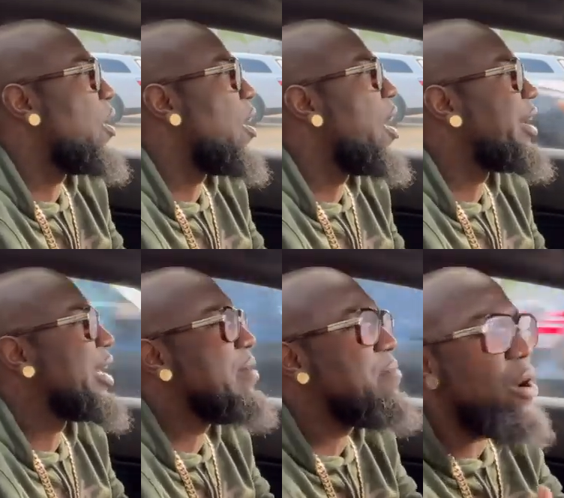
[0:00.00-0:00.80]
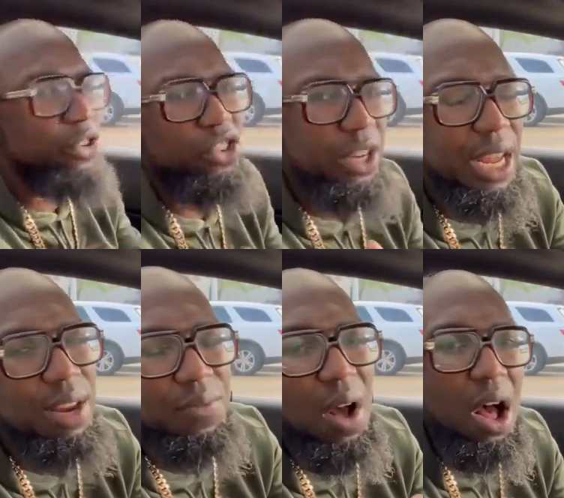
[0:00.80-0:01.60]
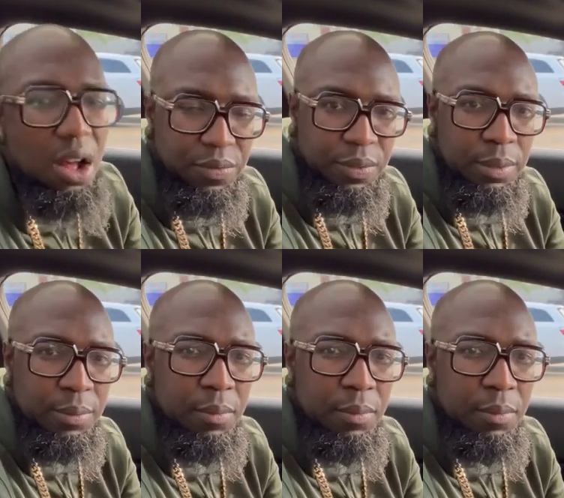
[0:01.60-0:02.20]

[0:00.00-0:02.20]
are emotionally involved.